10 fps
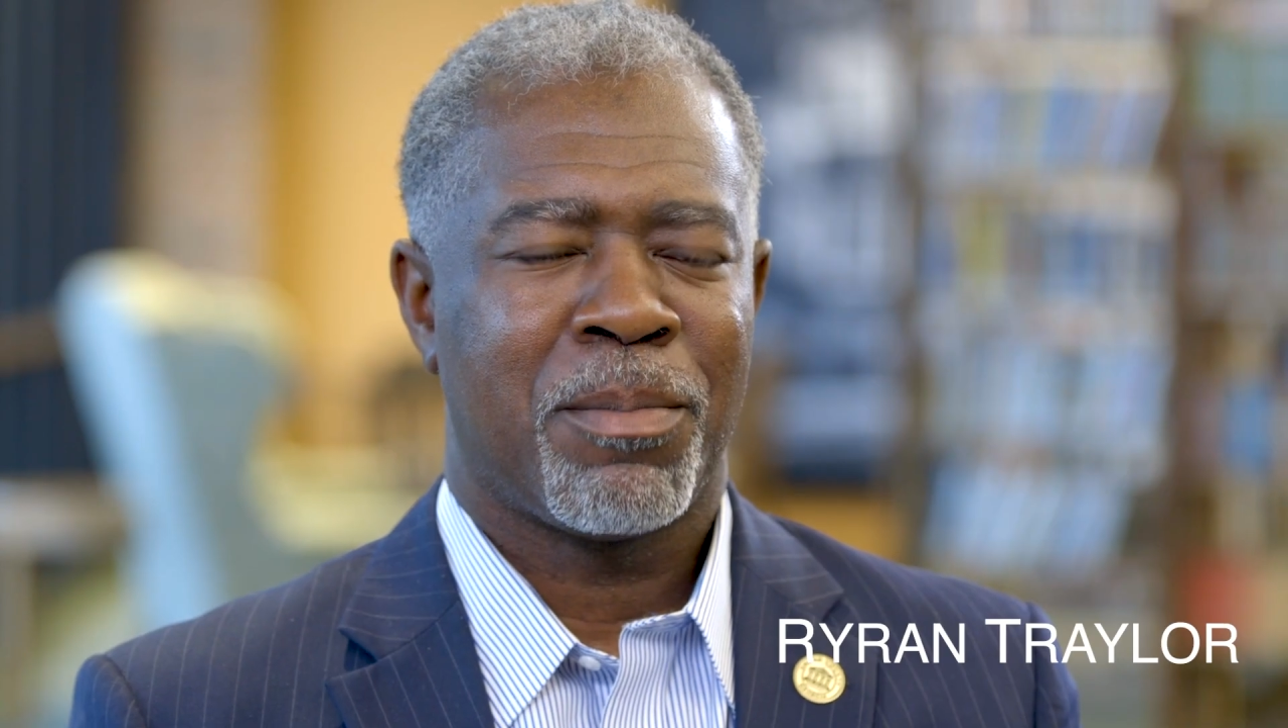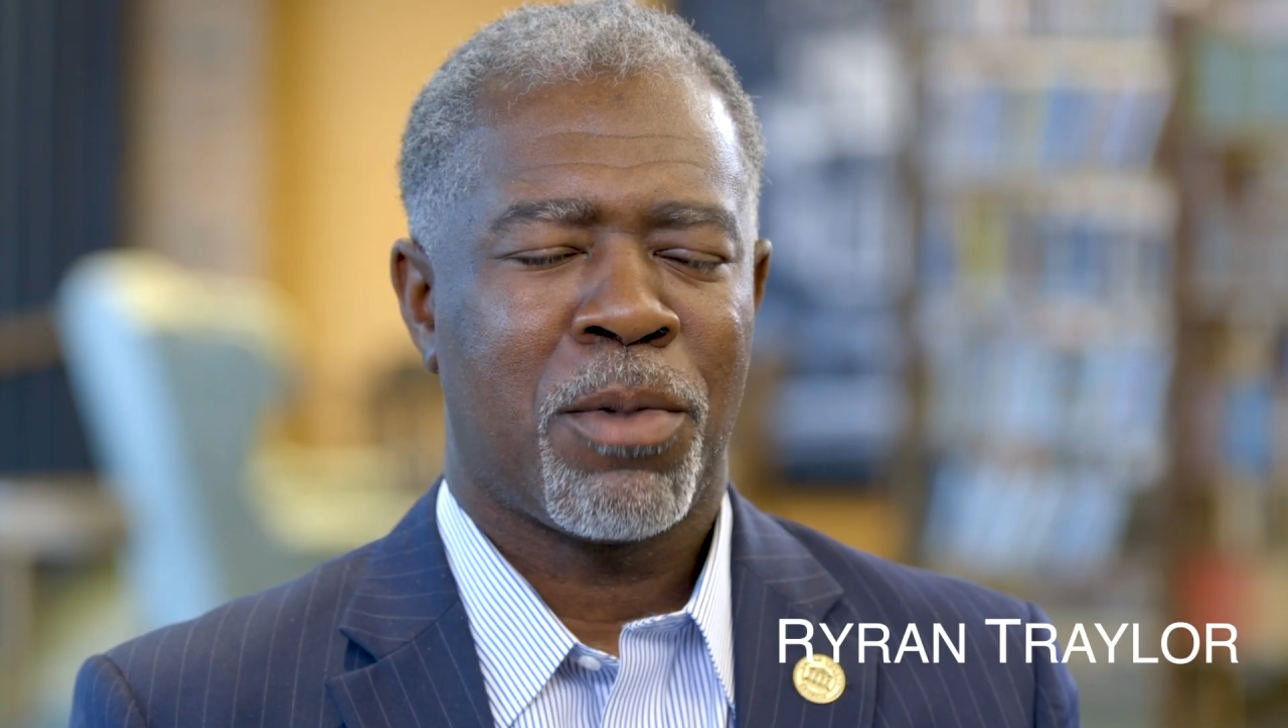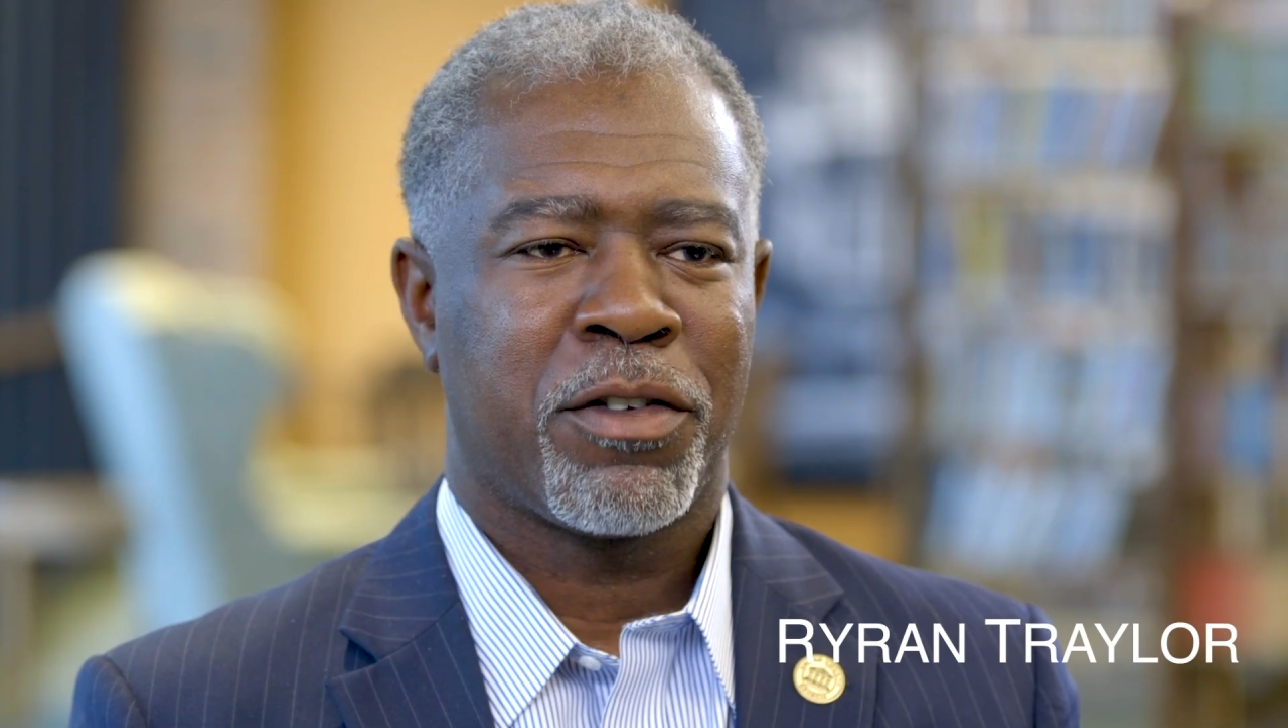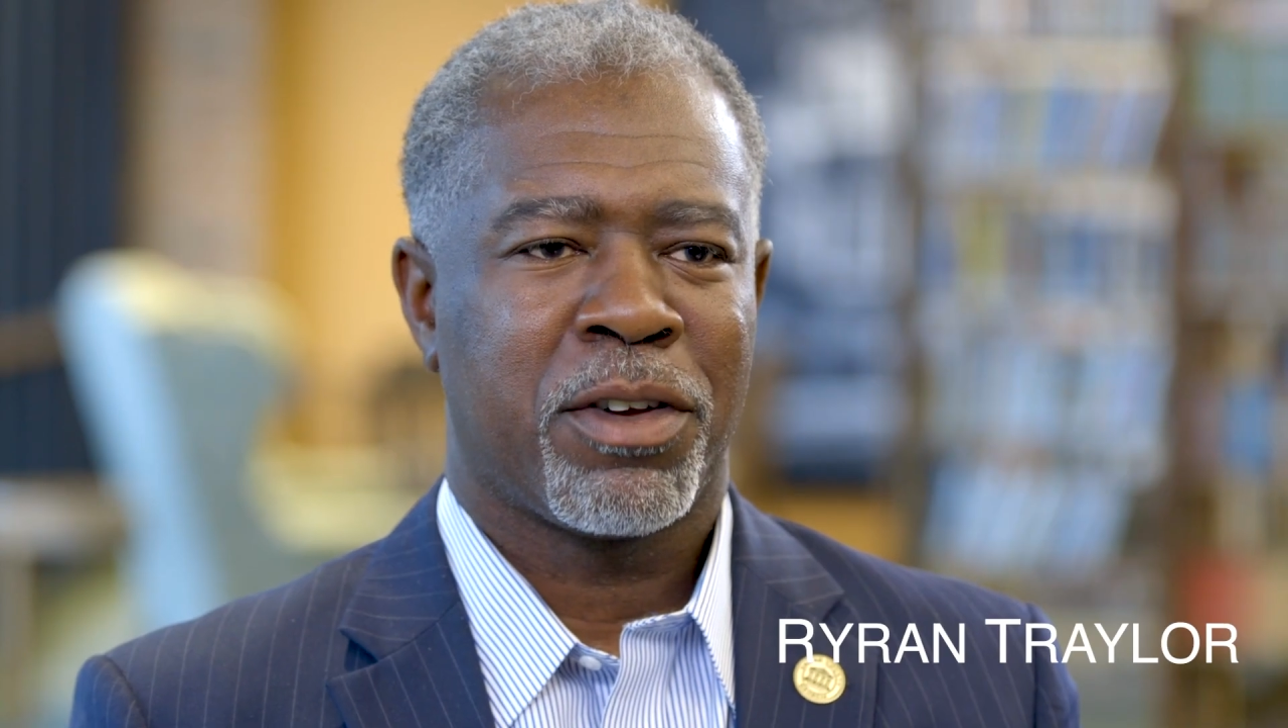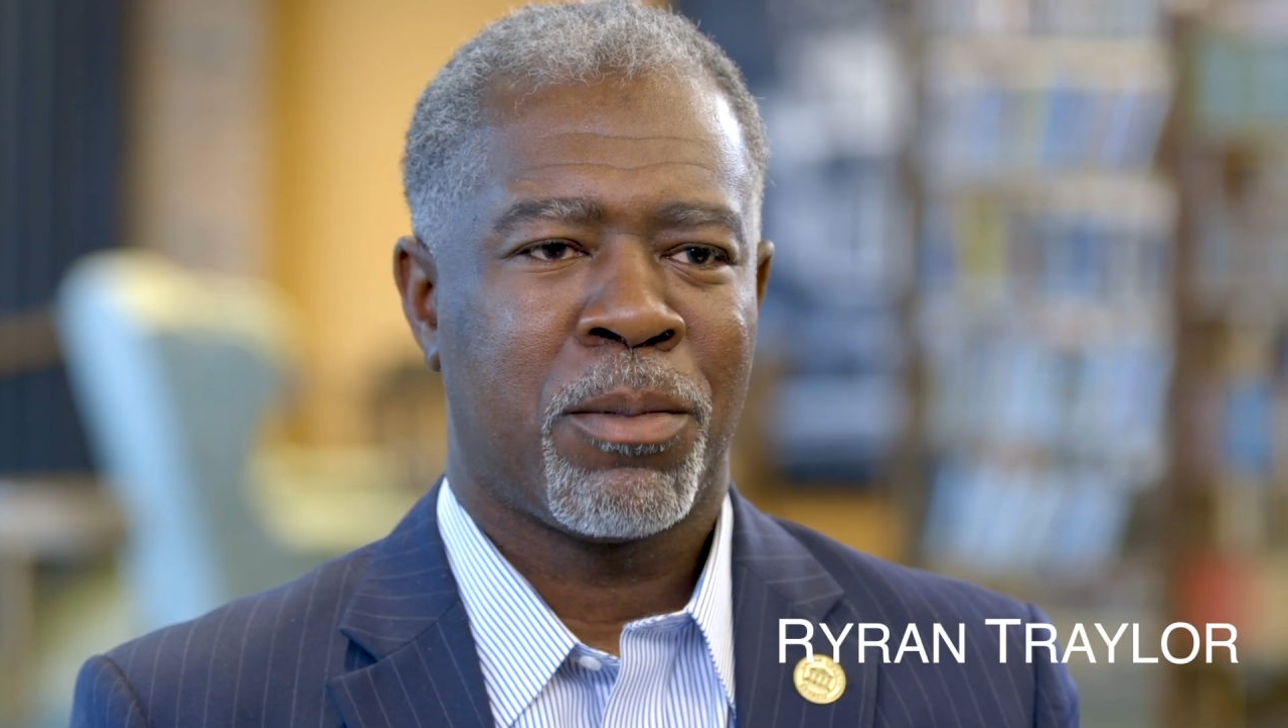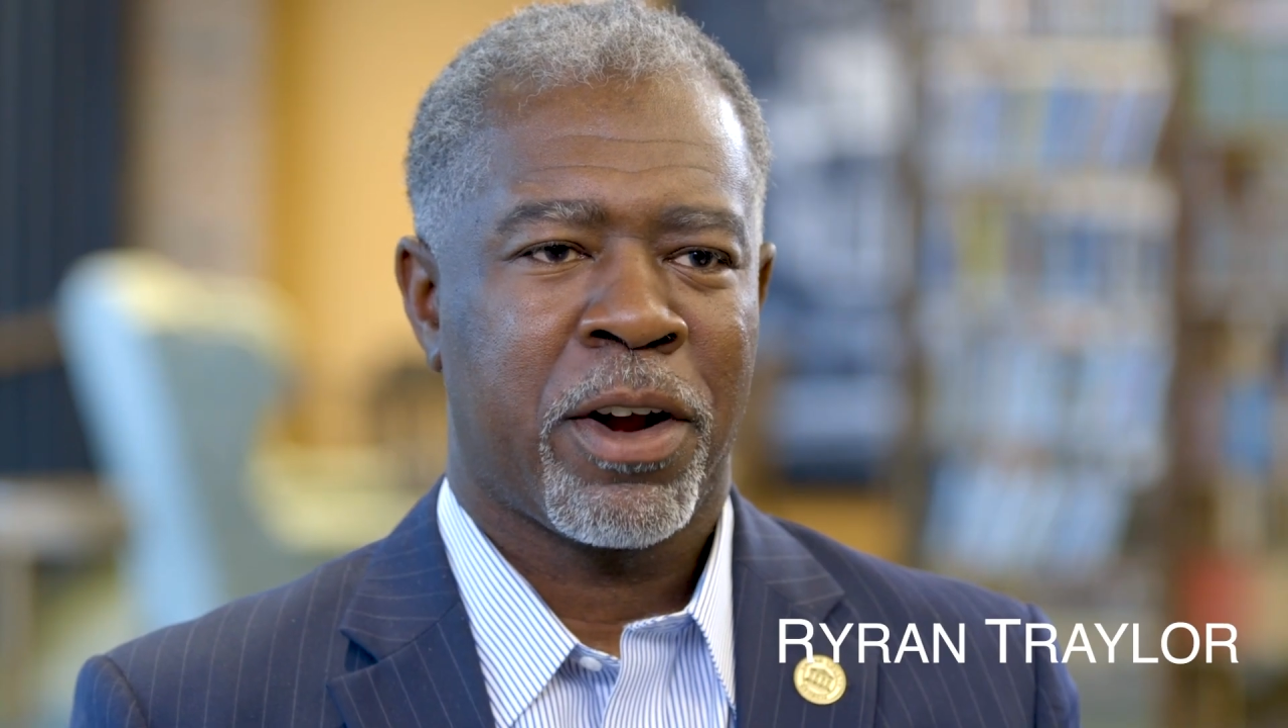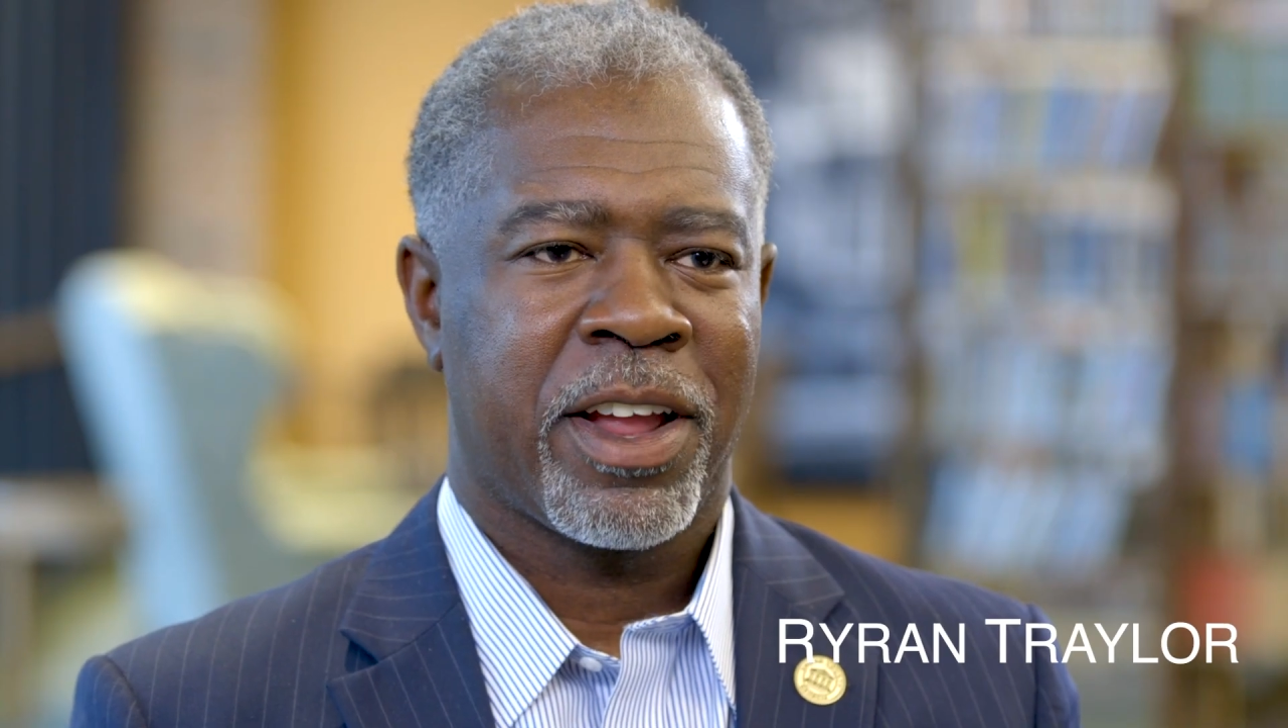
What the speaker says: Barnesville-Lamar